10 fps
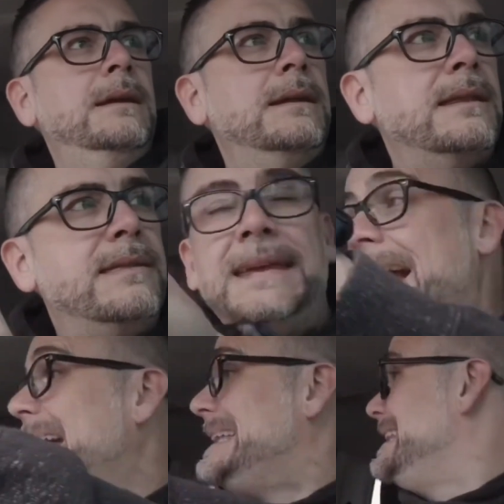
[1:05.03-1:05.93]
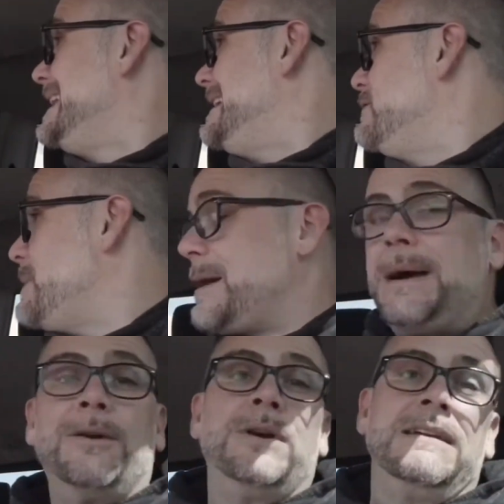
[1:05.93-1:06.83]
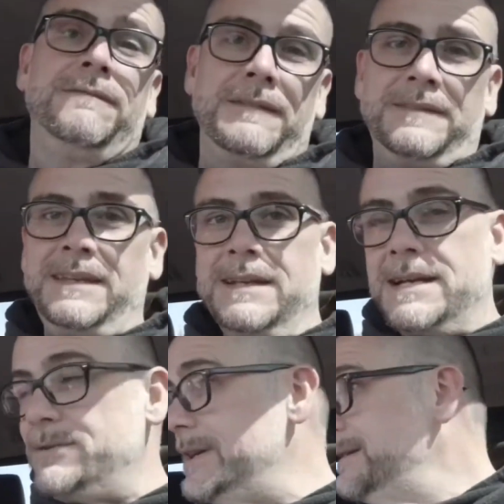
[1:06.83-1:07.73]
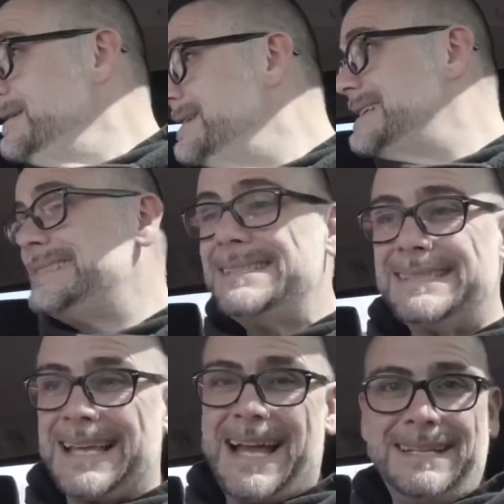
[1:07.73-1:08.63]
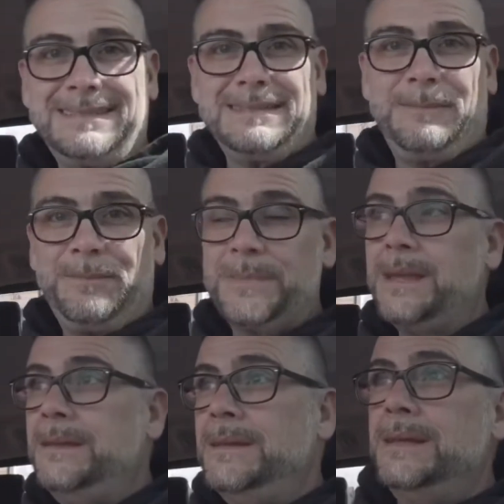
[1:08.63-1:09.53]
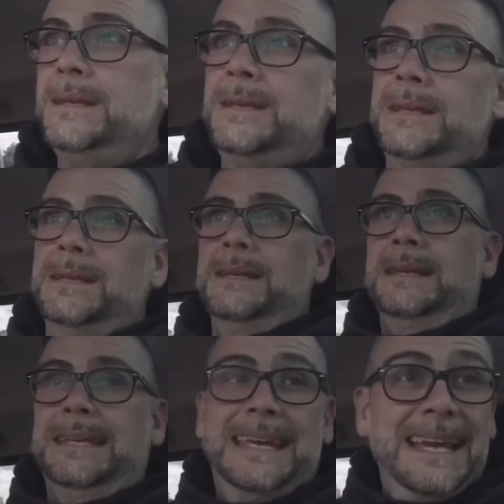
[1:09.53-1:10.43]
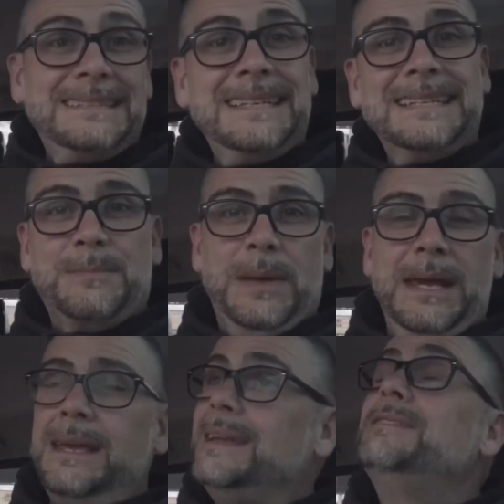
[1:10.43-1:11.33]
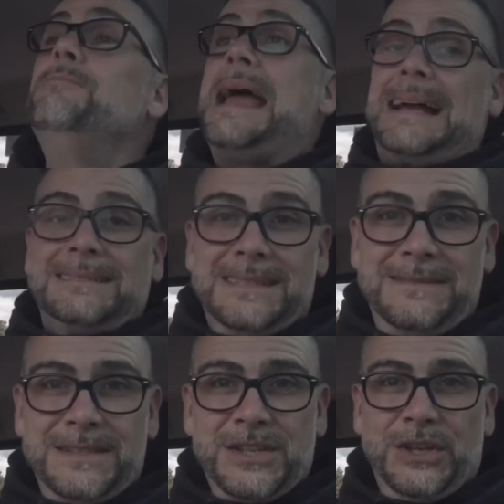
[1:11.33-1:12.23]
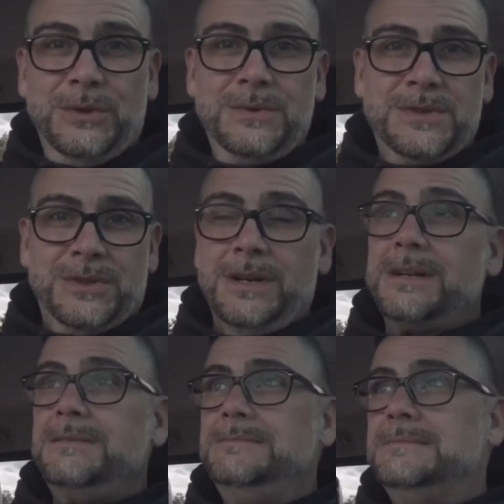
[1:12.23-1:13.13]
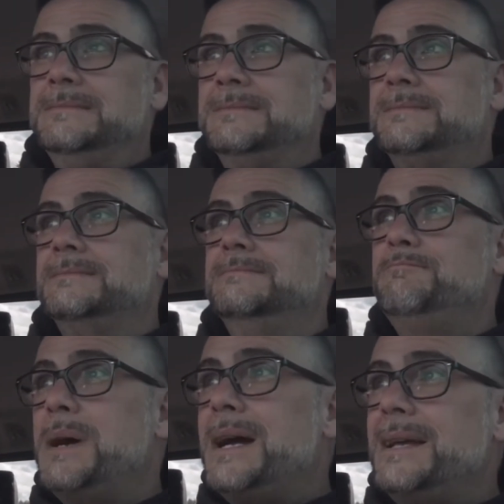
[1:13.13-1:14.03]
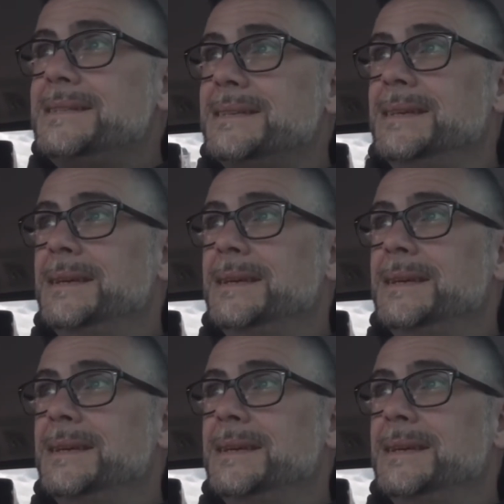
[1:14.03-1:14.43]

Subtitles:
the thing I love about my Ram 1500 is the size. Yes, it's big, it's massive, it's a huge truck, but